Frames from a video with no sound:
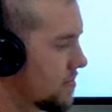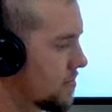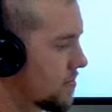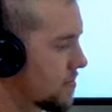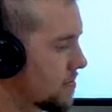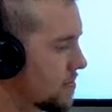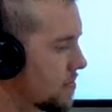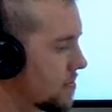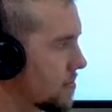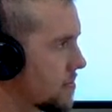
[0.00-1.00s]

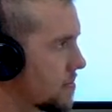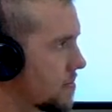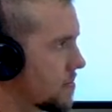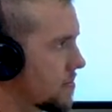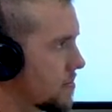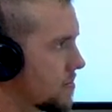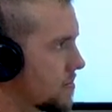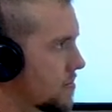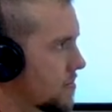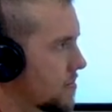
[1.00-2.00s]

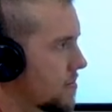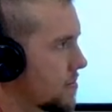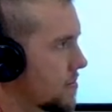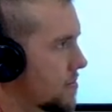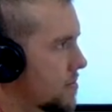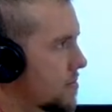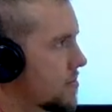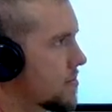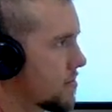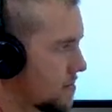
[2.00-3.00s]

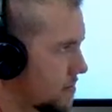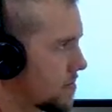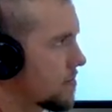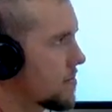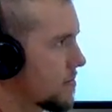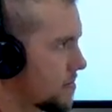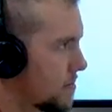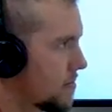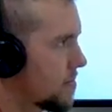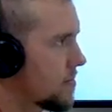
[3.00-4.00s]

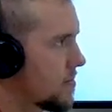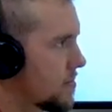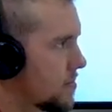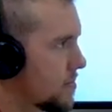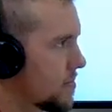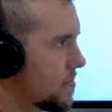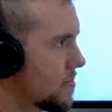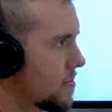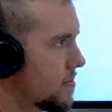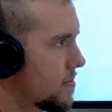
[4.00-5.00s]

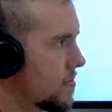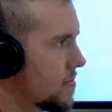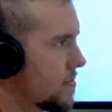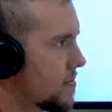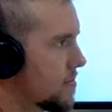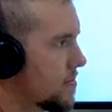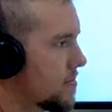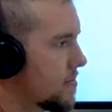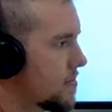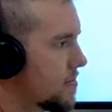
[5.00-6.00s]

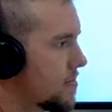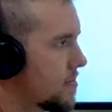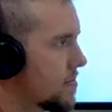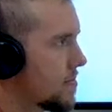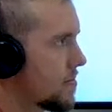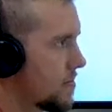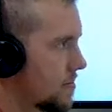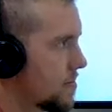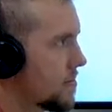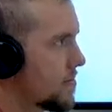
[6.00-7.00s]

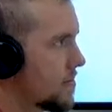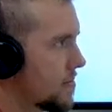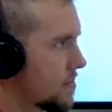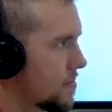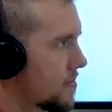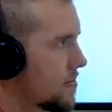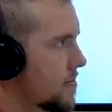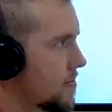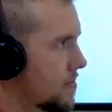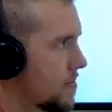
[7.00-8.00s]
(not speaking)